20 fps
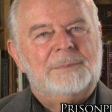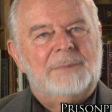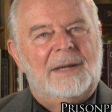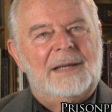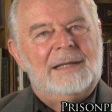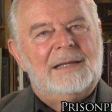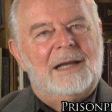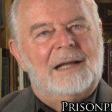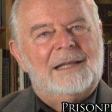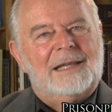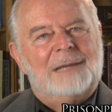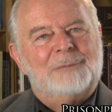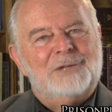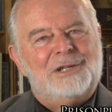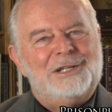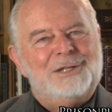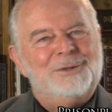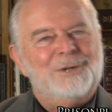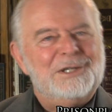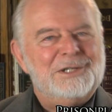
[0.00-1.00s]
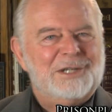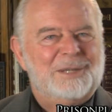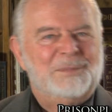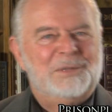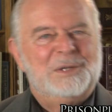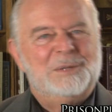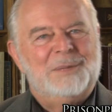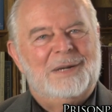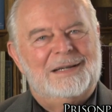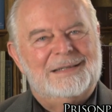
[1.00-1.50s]
by golly, I'm really doing
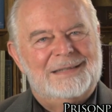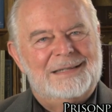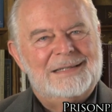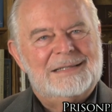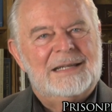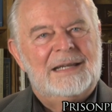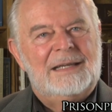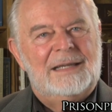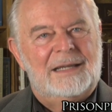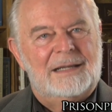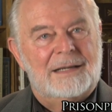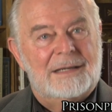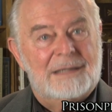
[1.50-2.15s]
something about this, and